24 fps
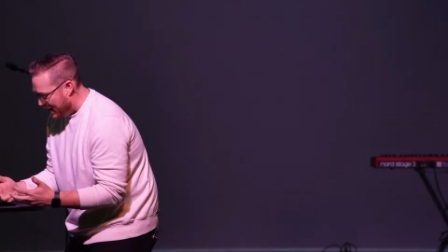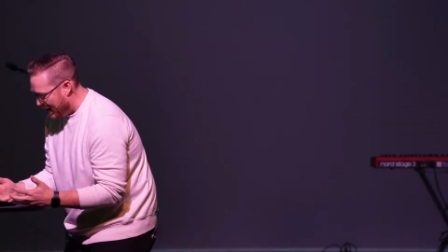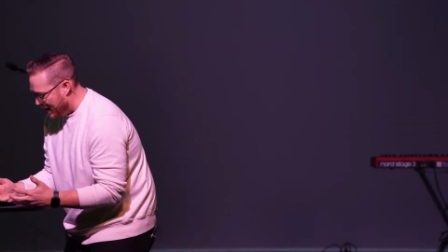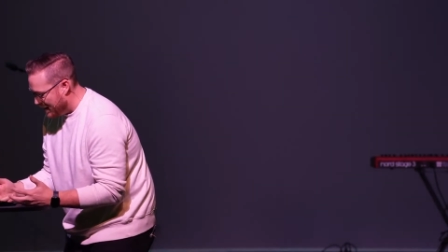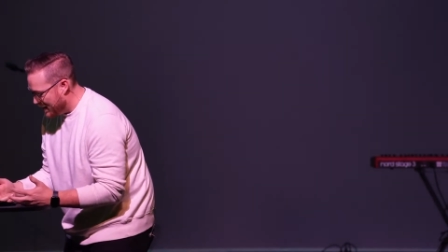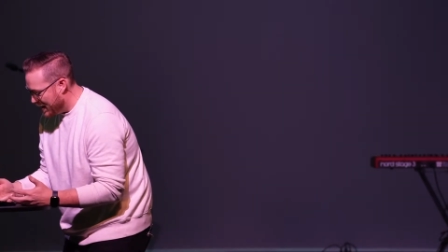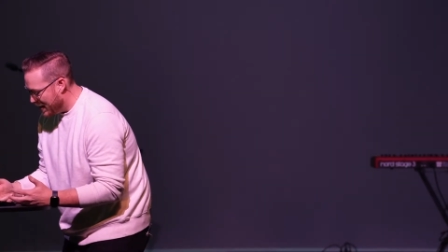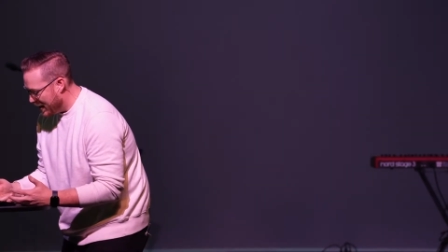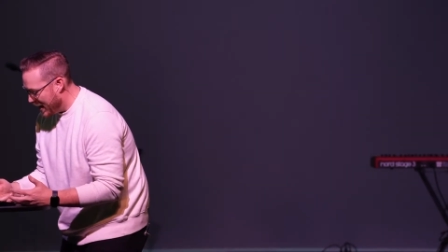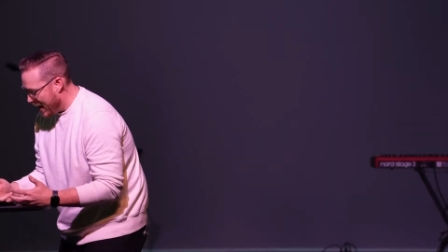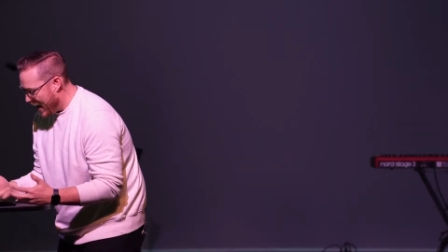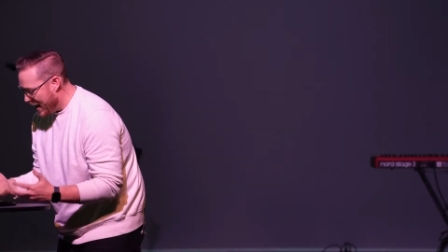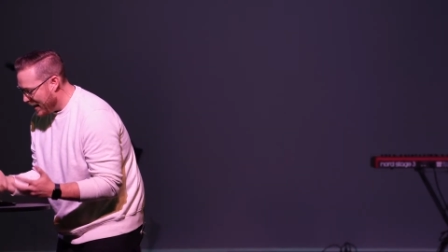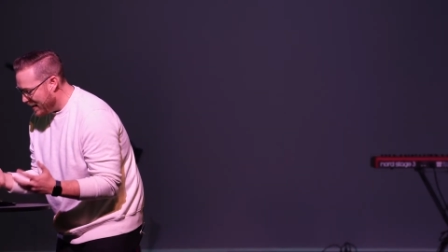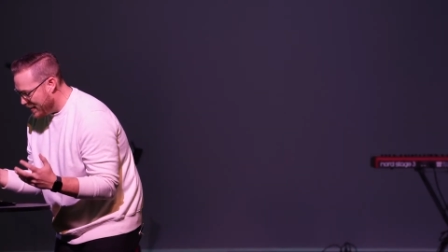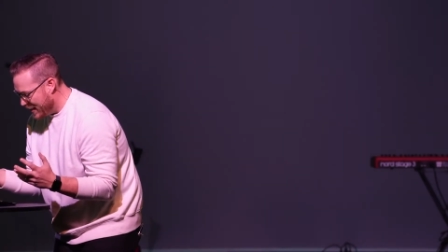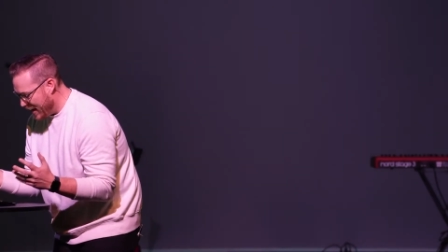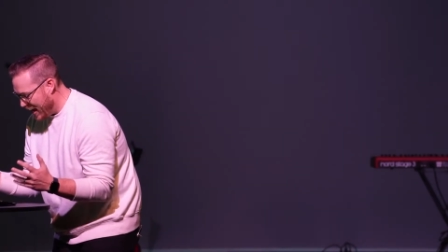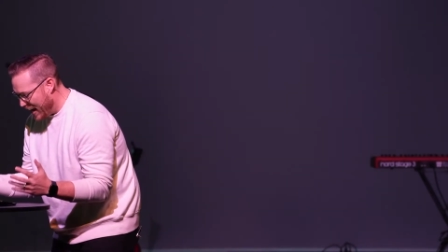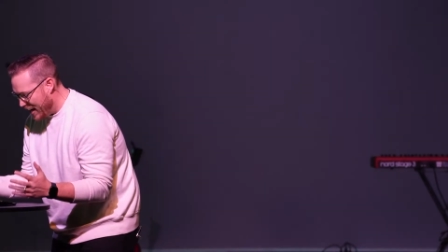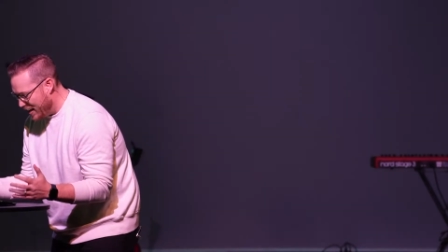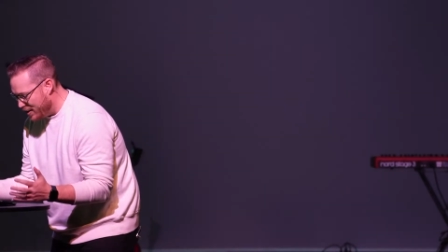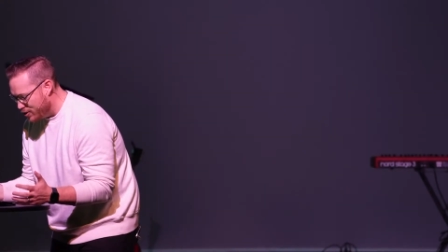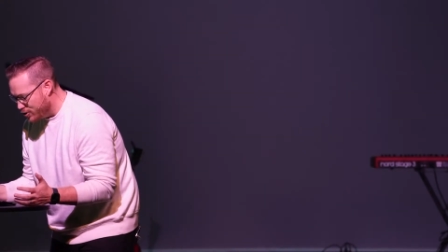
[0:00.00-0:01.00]
and then
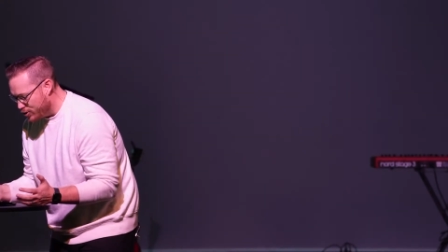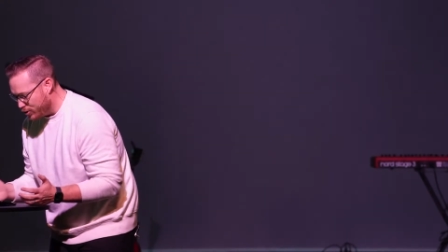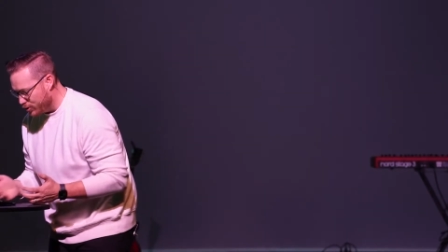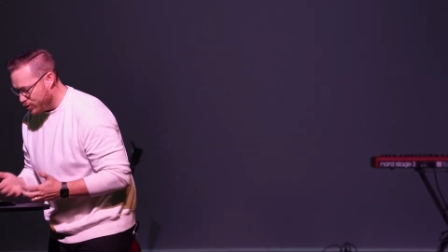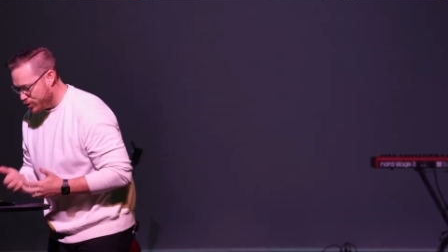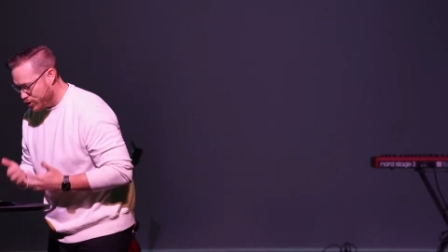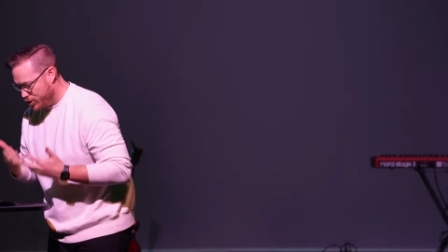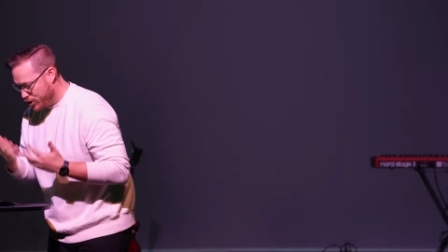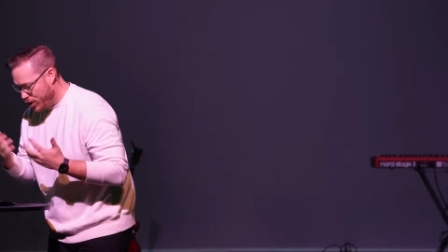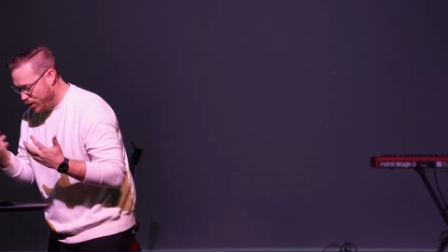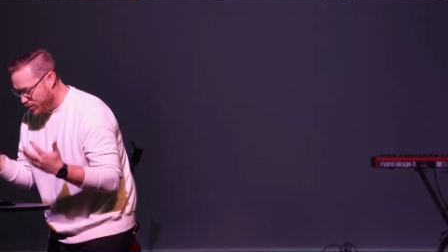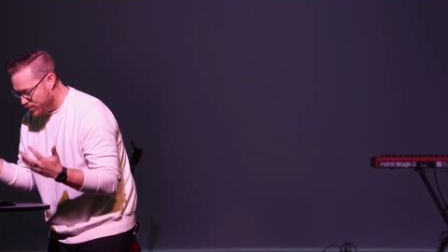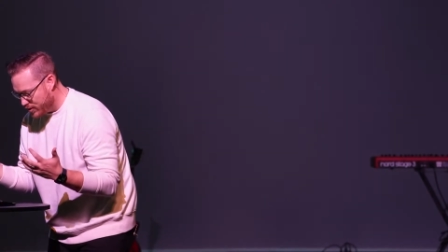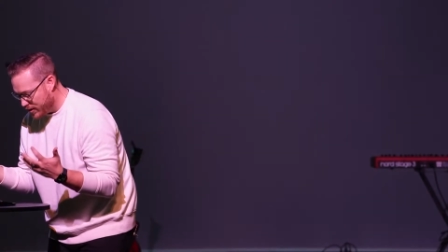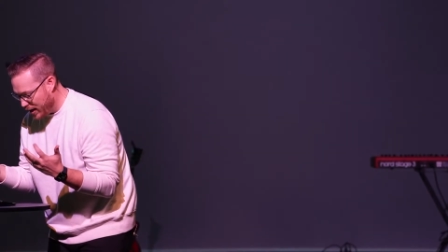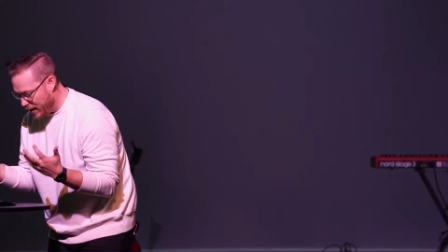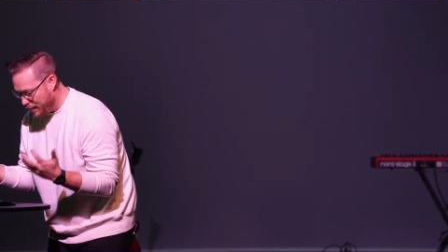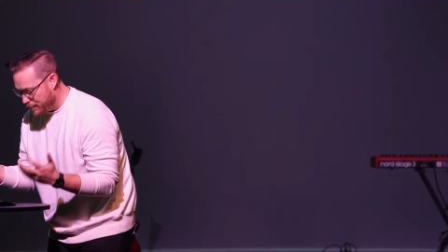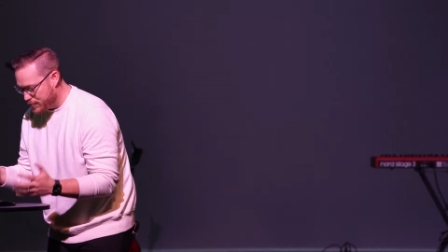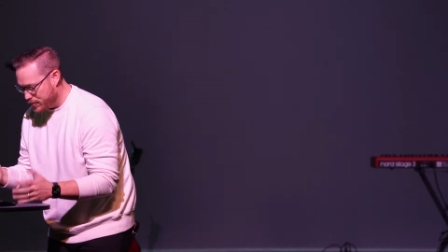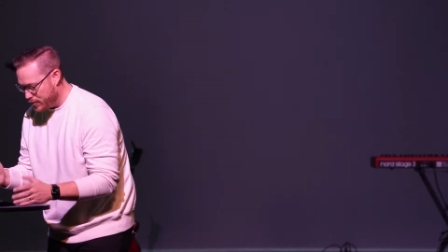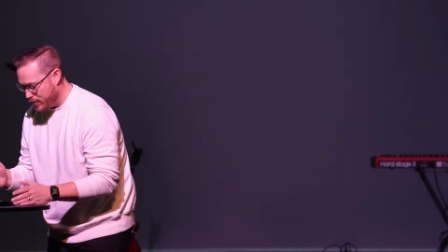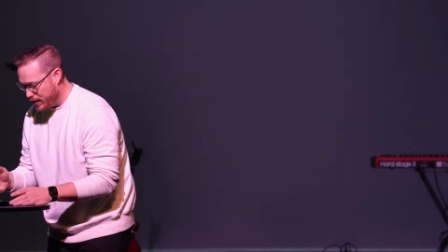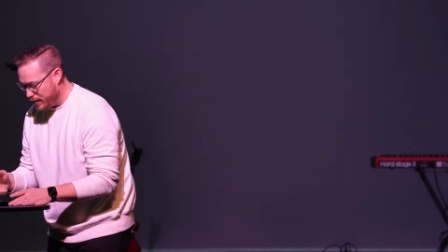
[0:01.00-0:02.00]
the angel shows
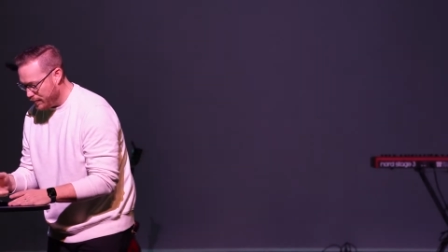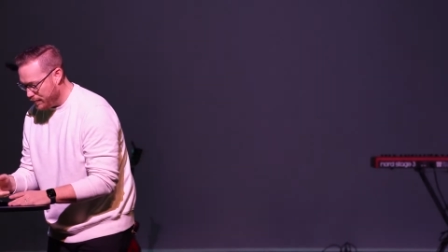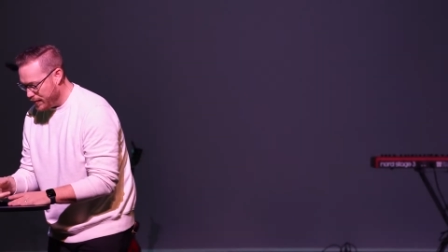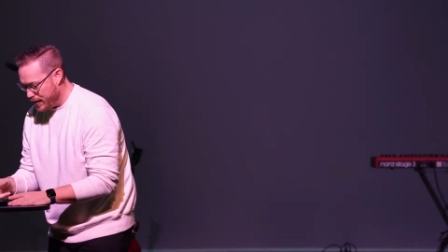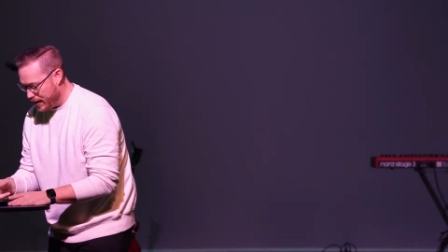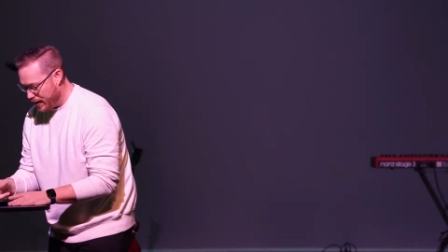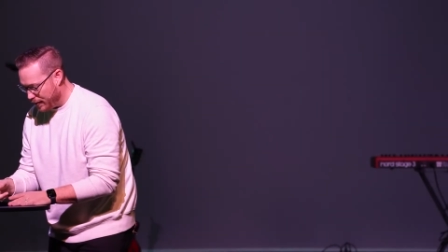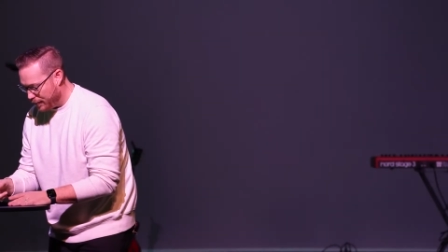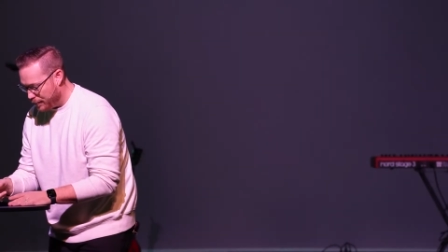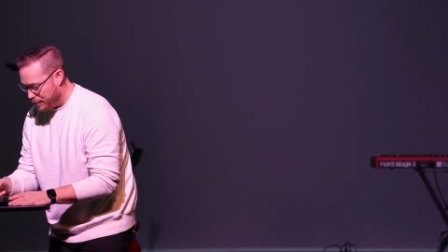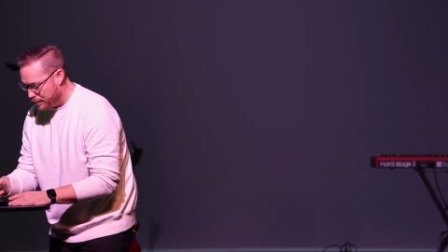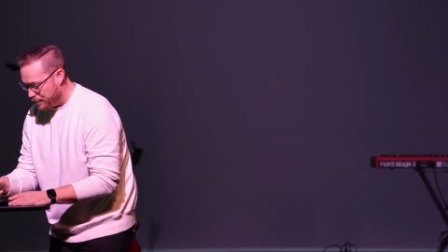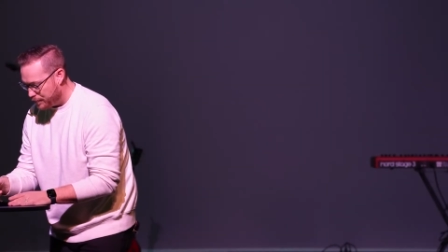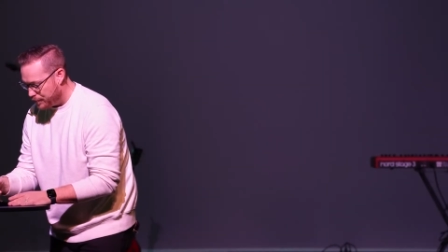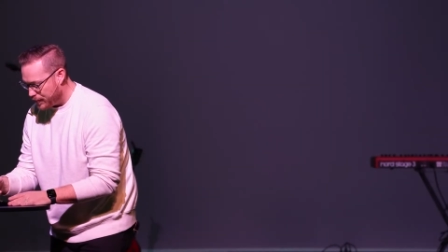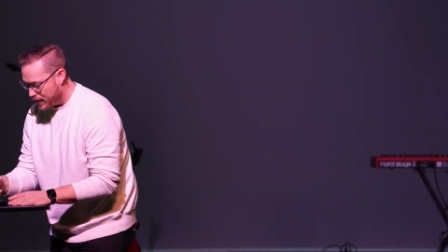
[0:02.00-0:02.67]
up to him there.